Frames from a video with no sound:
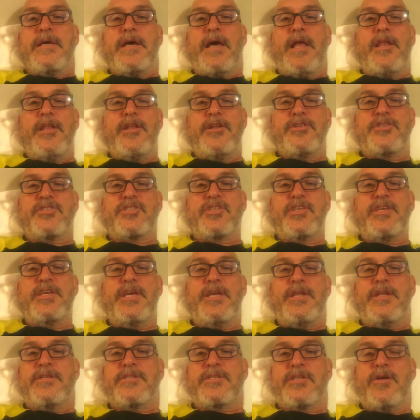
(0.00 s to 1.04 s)
little
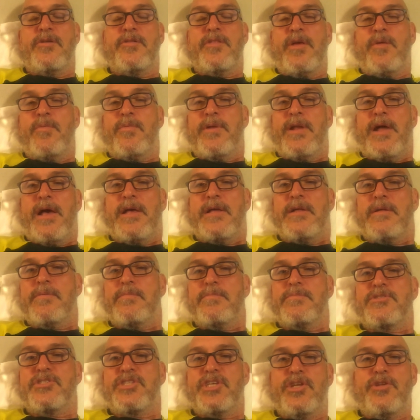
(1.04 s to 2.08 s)
seat so that when I
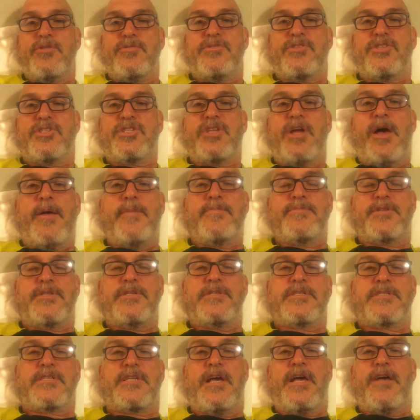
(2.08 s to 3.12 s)
sit on stumps
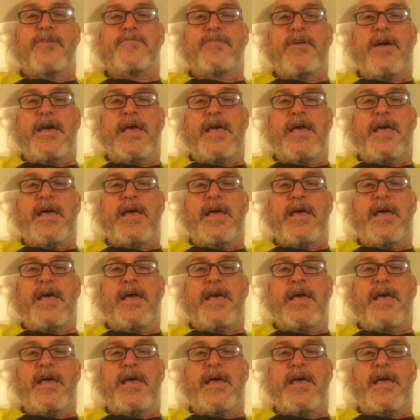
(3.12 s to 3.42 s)
and stuff,